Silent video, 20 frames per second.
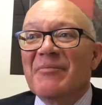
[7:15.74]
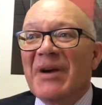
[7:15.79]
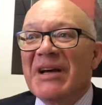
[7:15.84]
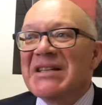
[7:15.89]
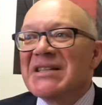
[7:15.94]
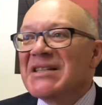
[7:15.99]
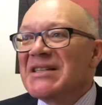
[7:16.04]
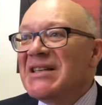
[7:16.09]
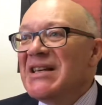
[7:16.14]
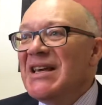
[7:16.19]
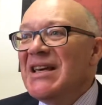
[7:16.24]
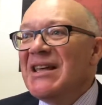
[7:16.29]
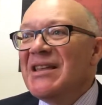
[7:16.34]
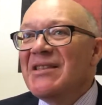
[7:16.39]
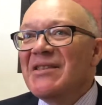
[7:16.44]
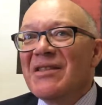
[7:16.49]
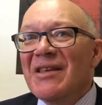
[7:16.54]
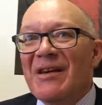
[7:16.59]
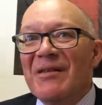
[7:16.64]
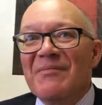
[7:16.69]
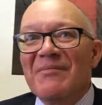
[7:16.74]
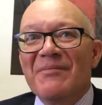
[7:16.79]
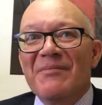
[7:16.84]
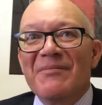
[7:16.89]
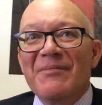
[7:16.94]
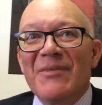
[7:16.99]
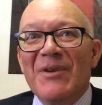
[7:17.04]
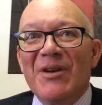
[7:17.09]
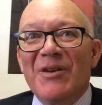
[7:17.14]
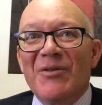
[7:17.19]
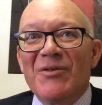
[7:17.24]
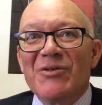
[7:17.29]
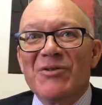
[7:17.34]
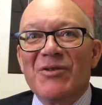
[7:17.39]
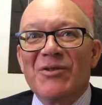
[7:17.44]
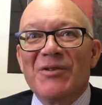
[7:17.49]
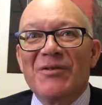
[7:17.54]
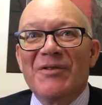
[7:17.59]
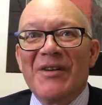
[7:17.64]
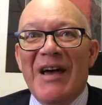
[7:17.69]
but seeing them you know
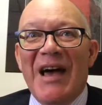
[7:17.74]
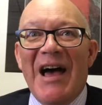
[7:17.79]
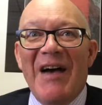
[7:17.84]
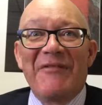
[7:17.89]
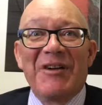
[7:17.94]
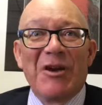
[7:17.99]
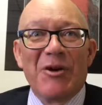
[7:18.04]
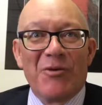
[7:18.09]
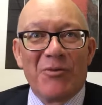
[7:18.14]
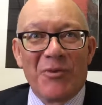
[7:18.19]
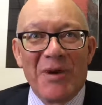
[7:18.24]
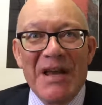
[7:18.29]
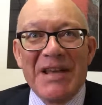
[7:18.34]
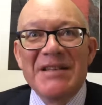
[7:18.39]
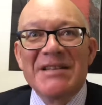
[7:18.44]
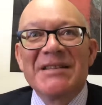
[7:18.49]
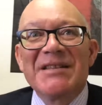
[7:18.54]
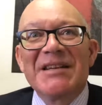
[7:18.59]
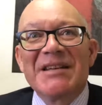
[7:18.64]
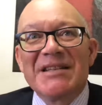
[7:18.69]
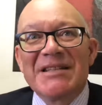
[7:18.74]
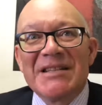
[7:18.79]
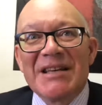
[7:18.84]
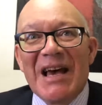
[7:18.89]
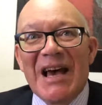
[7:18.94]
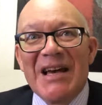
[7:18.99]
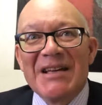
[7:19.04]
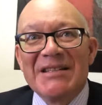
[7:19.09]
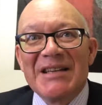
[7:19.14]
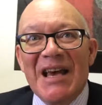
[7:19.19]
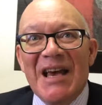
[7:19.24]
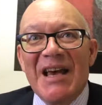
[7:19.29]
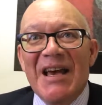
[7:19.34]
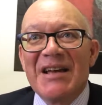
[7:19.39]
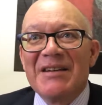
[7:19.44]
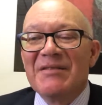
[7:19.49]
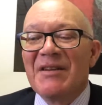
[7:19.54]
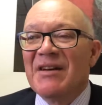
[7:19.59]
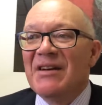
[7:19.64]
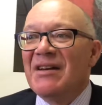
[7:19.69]
sort of having great success
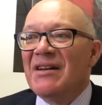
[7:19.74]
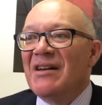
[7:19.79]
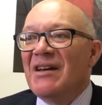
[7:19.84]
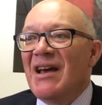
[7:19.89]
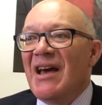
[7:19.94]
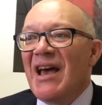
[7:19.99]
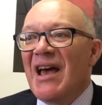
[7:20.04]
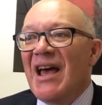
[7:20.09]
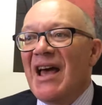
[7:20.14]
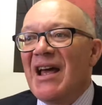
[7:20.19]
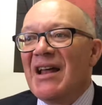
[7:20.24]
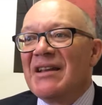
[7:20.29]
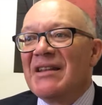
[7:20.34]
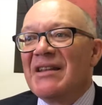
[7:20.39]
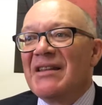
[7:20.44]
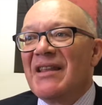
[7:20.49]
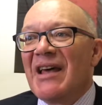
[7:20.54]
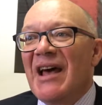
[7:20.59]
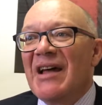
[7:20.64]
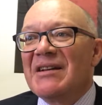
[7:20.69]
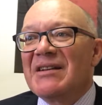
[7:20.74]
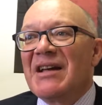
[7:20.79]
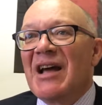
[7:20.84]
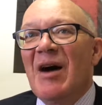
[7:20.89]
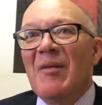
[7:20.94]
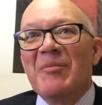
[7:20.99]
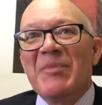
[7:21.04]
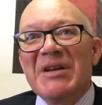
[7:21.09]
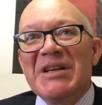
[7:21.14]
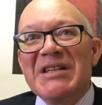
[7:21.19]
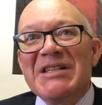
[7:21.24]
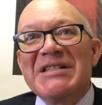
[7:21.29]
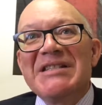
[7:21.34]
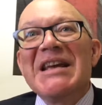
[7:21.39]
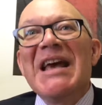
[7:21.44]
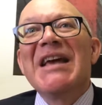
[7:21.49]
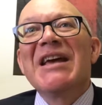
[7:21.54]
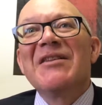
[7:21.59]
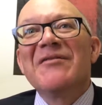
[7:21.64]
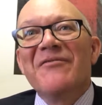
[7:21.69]
and and that companies
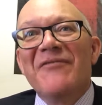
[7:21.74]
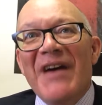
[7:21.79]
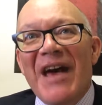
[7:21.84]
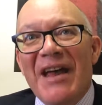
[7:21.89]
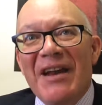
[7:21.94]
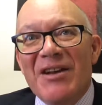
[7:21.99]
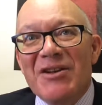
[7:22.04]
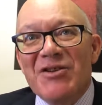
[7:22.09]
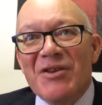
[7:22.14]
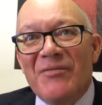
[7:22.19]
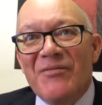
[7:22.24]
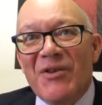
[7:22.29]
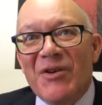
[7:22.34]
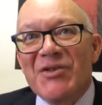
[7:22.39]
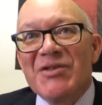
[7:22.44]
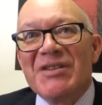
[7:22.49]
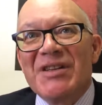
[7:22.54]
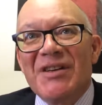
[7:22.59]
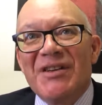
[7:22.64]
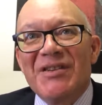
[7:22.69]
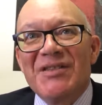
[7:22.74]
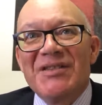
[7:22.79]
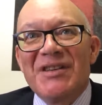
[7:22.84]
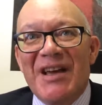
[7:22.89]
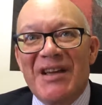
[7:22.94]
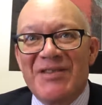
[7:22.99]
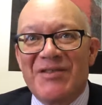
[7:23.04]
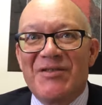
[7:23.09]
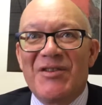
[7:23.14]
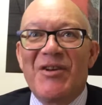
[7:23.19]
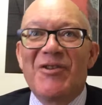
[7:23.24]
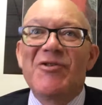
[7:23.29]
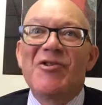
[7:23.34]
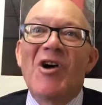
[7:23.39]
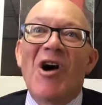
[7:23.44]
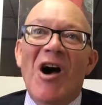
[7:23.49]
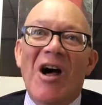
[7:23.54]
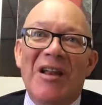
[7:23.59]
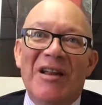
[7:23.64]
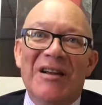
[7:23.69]
take advantage of their skill sets their
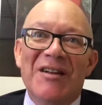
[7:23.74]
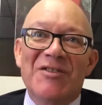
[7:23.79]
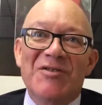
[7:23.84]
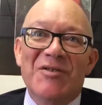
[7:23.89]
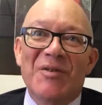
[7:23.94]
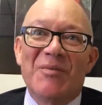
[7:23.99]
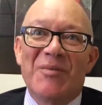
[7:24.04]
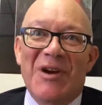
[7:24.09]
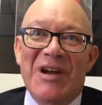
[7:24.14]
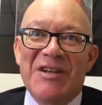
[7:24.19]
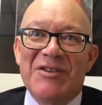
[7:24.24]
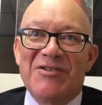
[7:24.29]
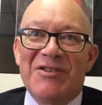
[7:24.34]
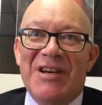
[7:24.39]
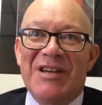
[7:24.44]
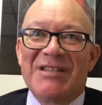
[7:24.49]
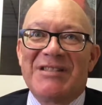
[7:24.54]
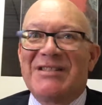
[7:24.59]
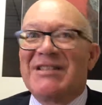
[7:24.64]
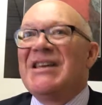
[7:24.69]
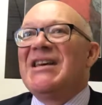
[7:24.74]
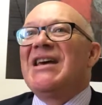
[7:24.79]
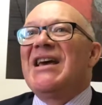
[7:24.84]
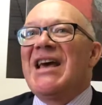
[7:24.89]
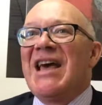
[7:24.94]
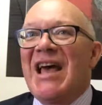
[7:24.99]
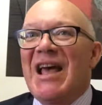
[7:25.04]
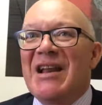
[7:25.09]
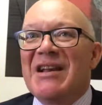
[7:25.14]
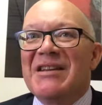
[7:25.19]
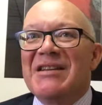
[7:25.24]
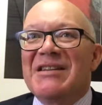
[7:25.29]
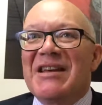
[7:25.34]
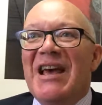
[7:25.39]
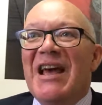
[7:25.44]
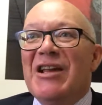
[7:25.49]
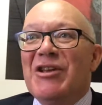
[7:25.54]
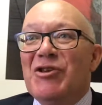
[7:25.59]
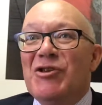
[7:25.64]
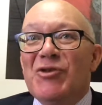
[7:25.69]
knowledge their brain trust and
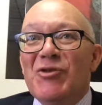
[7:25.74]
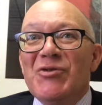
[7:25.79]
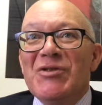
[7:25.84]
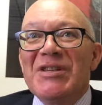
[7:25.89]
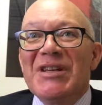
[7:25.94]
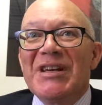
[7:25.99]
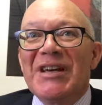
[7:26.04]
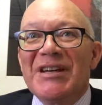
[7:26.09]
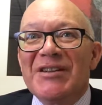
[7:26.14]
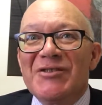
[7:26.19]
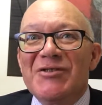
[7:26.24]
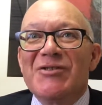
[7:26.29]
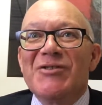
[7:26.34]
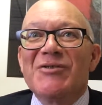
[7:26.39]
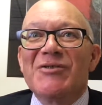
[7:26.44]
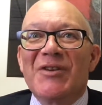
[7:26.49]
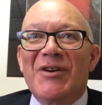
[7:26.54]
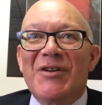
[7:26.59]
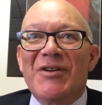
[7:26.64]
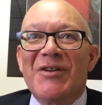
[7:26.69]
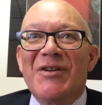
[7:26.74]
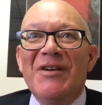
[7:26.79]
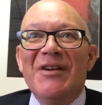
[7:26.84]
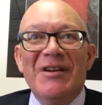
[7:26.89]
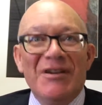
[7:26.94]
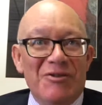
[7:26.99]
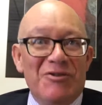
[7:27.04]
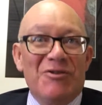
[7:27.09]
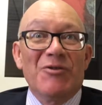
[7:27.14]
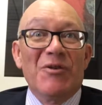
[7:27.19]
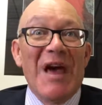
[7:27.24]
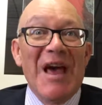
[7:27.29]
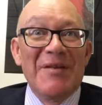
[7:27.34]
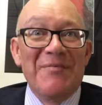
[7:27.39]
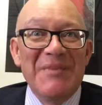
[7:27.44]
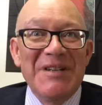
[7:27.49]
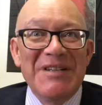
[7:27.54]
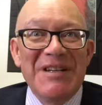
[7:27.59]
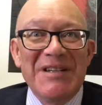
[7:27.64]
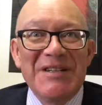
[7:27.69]
and using it to their to
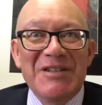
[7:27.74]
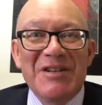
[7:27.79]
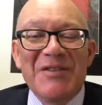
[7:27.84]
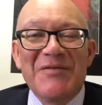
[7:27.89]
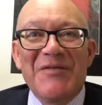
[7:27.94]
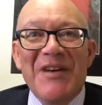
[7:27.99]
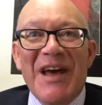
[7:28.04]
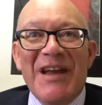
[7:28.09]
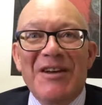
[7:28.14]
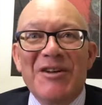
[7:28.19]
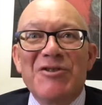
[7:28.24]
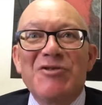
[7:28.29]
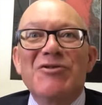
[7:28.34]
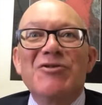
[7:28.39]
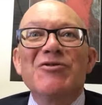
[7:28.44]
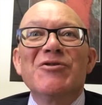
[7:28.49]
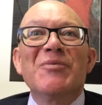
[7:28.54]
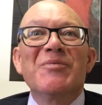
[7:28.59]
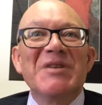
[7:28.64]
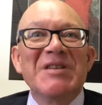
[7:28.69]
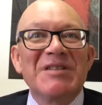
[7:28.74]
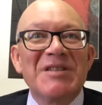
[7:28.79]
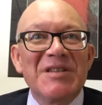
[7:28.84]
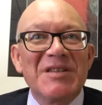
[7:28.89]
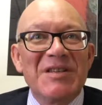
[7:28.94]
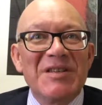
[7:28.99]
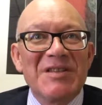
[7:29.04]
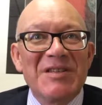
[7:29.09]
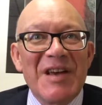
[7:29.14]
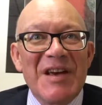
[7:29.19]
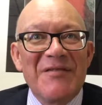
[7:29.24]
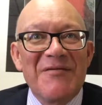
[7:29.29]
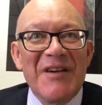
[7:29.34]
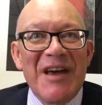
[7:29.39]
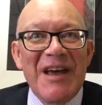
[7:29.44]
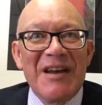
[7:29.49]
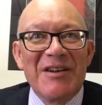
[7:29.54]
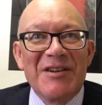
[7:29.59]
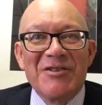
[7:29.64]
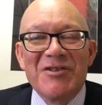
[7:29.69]
Edmonton's advantage, to the business's
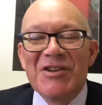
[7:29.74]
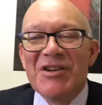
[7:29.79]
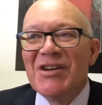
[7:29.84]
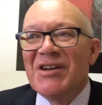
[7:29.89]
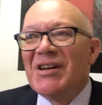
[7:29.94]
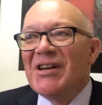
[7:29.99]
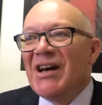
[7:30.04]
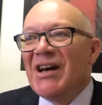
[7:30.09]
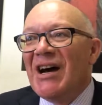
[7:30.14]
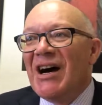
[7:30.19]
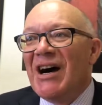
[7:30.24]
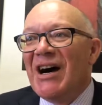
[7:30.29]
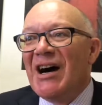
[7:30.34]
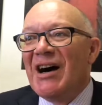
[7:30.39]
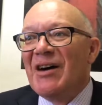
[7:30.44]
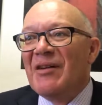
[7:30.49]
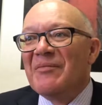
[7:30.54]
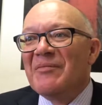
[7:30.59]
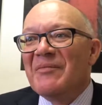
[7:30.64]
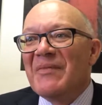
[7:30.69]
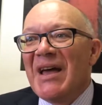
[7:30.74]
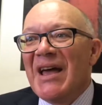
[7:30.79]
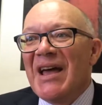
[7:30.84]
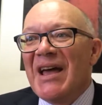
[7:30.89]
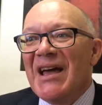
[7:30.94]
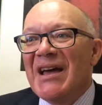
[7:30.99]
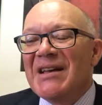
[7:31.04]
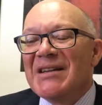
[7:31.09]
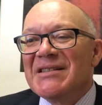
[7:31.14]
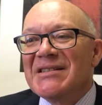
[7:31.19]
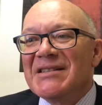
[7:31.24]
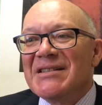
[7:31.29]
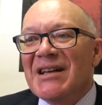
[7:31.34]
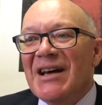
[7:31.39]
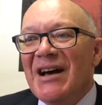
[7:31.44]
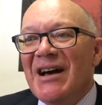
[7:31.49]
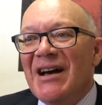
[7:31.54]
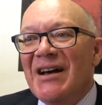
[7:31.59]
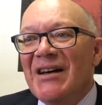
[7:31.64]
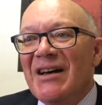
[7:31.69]
advantage, um, and
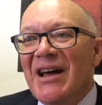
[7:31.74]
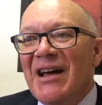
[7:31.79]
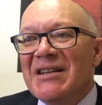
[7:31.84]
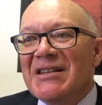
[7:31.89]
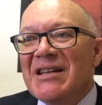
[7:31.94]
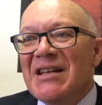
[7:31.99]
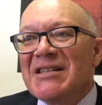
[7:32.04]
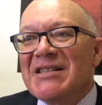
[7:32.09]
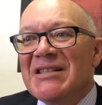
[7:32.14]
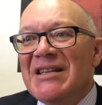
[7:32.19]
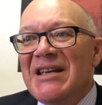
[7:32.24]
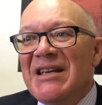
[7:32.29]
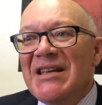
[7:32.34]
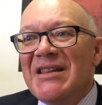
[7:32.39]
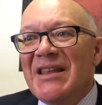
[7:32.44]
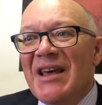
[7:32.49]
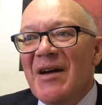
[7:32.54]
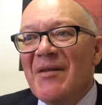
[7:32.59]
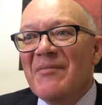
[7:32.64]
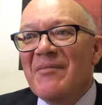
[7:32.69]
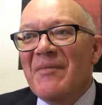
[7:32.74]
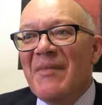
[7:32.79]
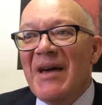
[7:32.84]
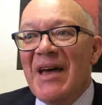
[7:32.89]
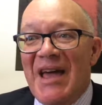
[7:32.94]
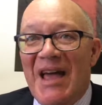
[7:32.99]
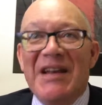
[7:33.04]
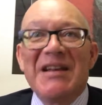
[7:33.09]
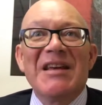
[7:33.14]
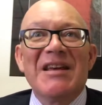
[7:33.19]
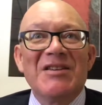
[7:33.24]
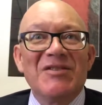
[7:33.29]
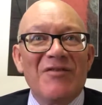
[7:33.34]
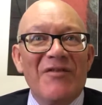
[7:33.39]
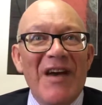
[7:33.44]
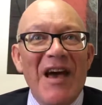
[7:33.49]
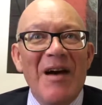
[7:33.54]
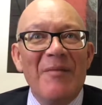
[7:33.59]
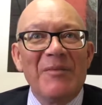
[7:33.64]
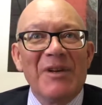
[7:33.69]
uh, and to see them and his
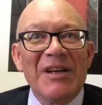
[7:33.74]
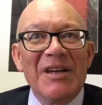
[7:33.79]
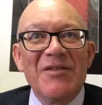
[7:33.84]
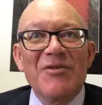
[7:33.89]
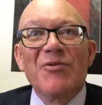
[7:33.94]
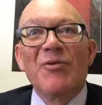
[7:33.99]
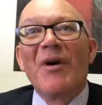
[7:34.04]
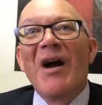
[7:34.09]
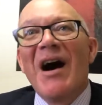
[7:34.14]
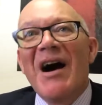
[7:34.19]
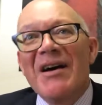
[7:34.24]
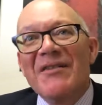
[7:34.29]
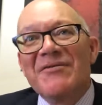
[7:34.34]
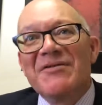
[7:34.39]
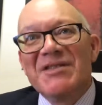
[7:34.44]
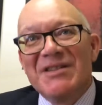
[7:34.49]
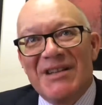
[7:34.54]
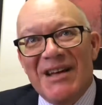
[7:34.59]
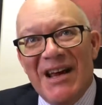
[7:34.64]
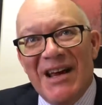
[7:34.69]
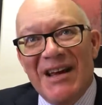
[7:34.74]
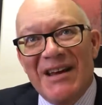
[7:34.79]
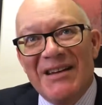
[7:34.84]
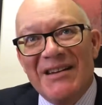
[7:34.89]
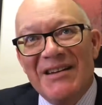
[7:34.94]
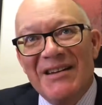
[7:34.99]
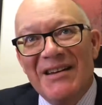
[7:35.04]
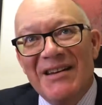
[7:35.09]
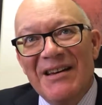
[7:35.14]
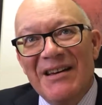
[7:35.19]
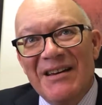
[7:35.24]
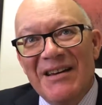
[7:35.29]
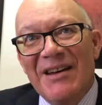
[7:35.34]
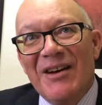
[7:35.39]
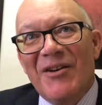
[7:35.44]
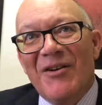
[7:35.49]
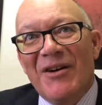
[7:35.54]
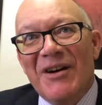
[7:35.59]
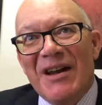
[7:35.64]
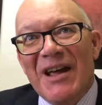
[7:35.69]
family thrive today
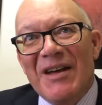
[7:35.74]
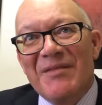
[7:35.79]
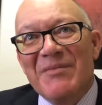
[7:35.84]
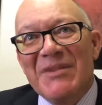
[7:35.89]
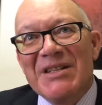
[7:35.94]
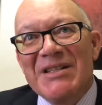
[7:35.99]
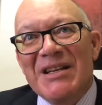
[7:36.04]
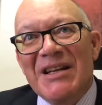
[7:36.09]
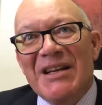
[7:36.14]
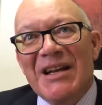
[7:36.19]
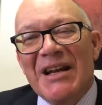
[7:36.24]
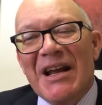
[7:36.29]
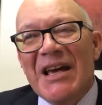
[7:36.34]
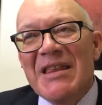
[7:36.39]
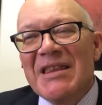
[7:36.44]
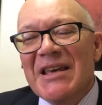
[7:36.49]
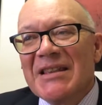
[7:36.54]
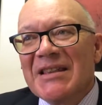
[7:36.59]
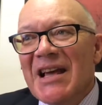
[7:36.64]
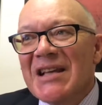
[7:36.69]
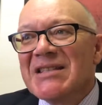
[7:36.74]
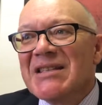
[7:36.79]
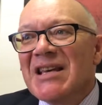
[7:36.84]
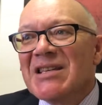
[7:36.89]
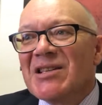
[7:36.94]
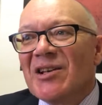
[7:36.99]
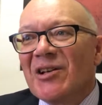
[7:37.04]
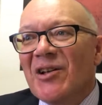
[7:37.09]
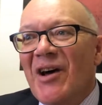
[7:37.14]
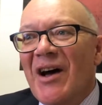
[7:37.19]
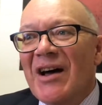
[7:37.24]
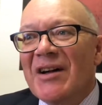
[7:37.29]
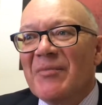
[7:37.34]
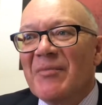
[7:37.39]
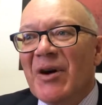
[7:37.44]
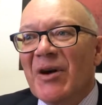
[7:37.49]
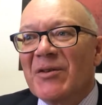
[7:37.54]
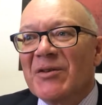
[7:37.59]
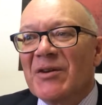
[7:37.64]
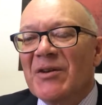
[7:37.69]
here in Edmonton, and I think that says a lot
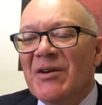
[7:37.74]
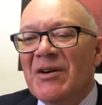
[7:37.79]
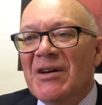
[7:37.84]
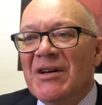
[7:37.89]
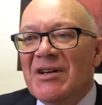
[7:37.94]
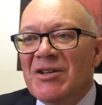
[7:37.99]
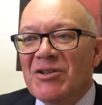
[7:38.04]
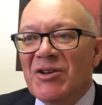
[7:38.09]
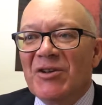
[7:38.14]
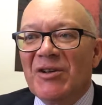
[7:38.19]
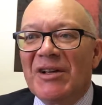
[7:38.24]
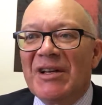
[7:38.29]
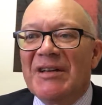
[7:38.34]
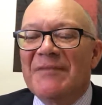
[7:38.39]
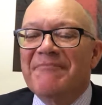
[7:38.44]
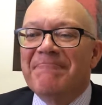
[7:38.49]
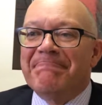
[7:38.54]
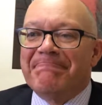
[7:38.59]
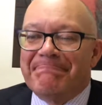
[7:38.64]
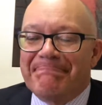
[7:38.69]
about certainly